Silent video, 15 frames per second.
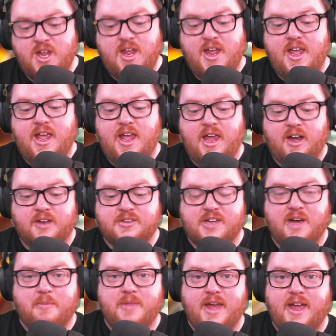And on
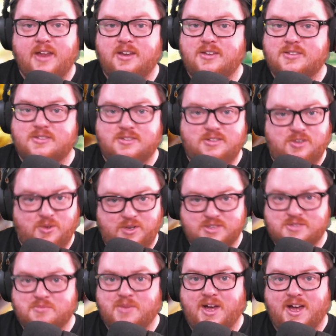top of that, you'll get
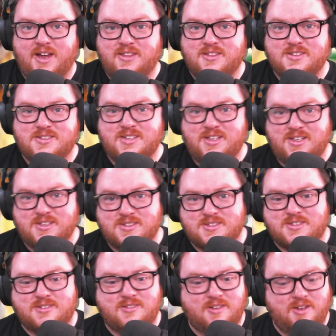some behind the
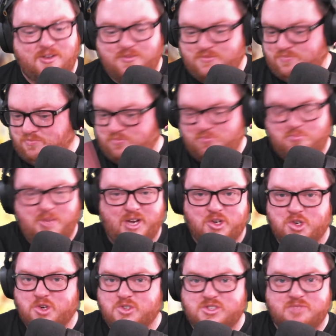scenes of
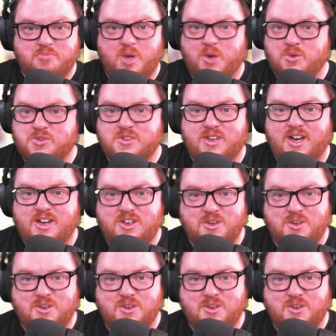pictures and posts that I do